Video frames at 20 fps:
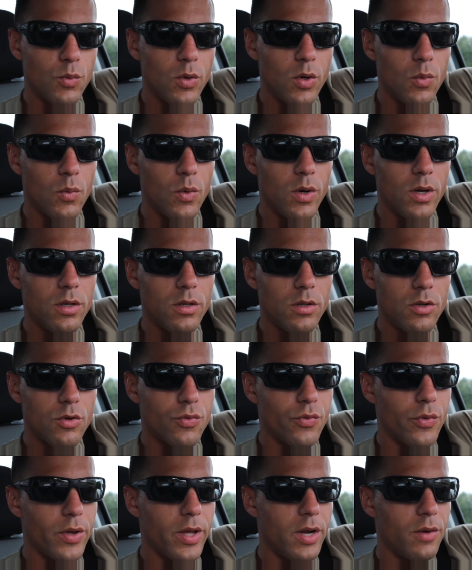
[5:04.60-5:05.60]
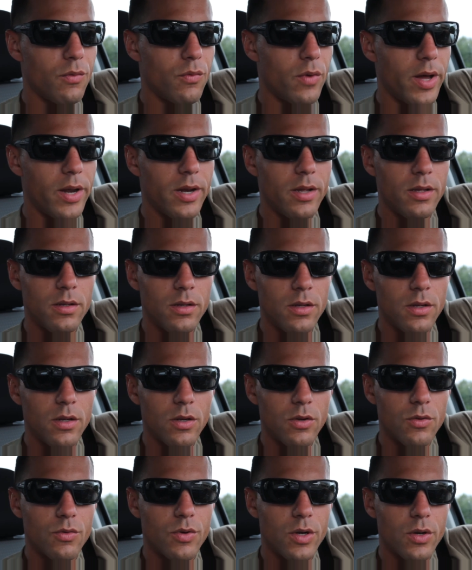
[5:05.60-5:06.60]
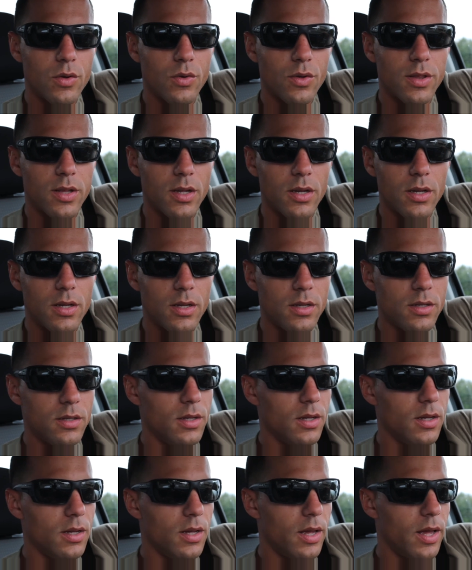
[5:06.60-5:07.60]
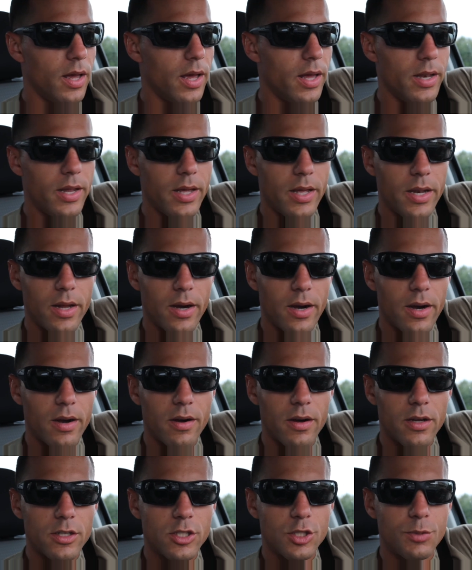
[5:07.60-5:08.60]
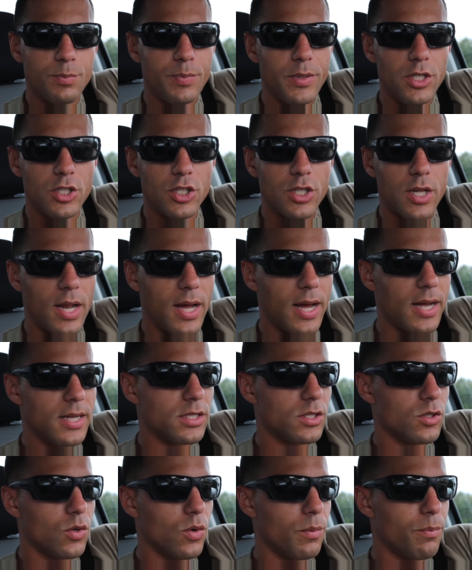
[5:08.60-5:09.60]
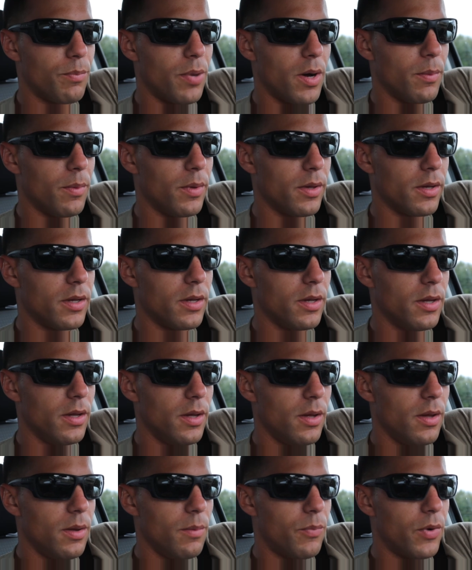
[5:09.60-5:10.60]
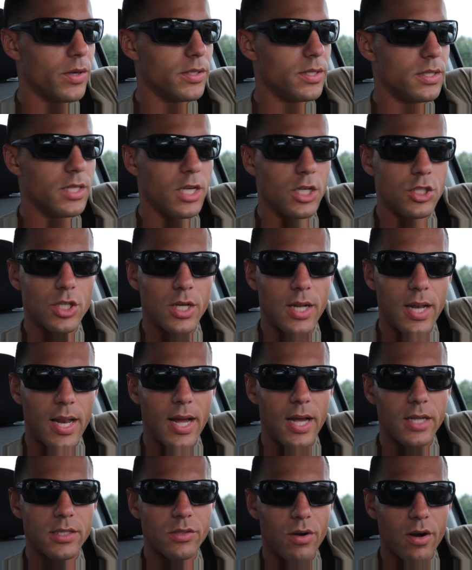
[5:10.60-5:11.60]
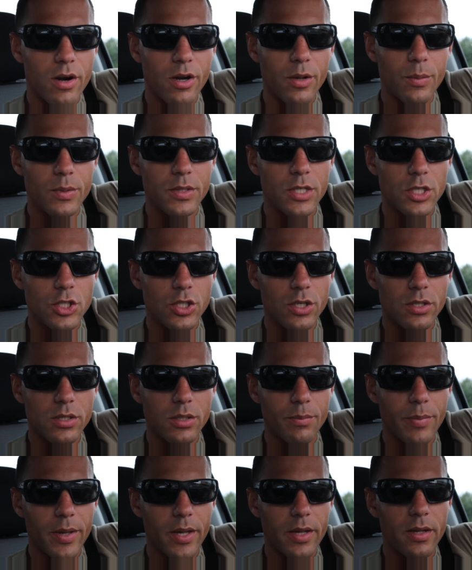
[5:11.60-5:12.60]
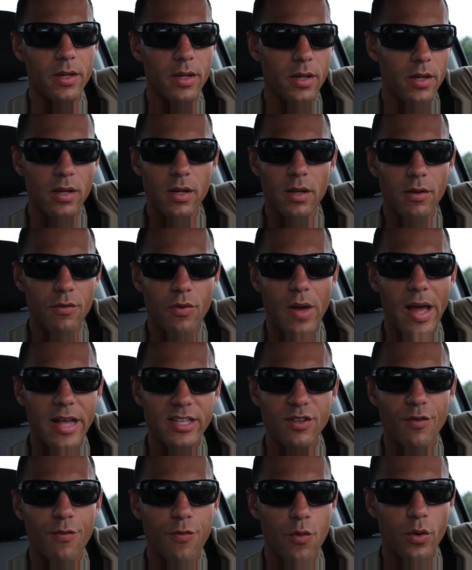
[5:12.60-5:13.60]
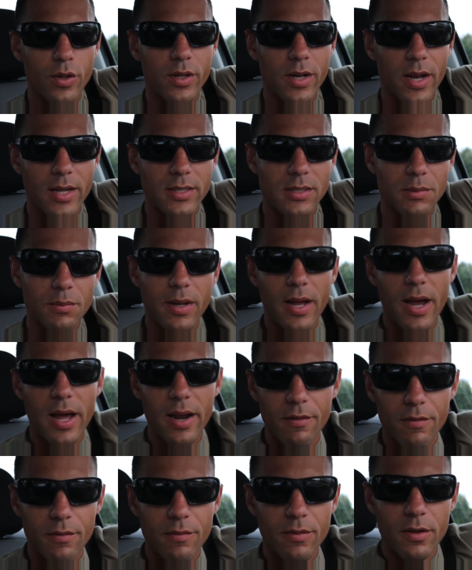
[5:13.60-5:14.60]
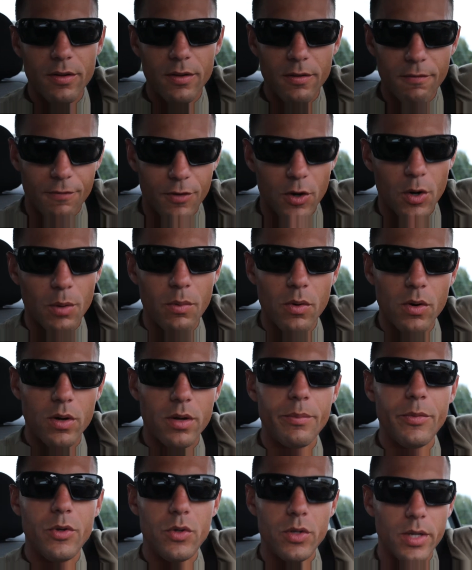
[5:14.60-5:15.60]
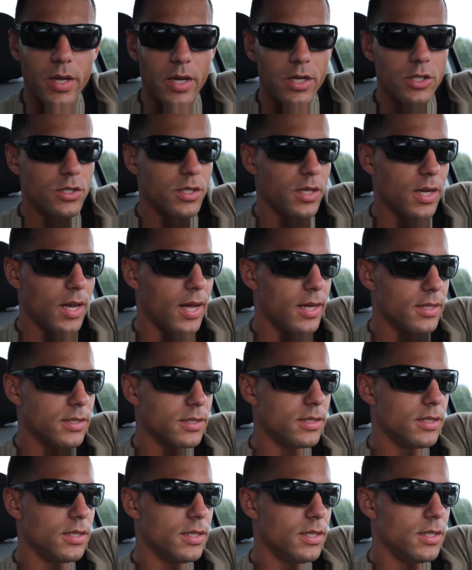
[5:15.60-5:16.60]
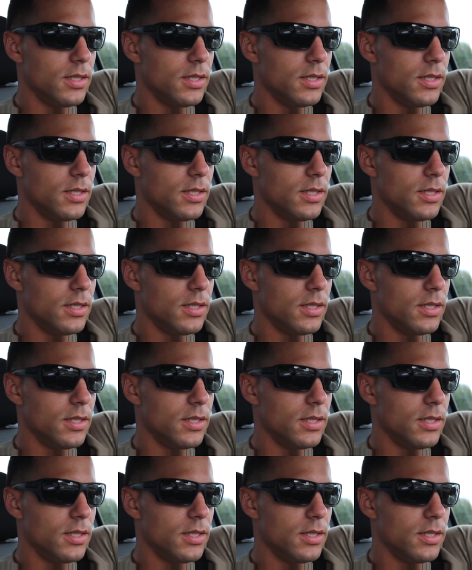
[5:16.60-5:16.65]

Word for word: 101, creative writing, critical thinking, and then a uh, speech class or public presentation class or argumentation and debate as a fourth class, some kind of verbal communication class.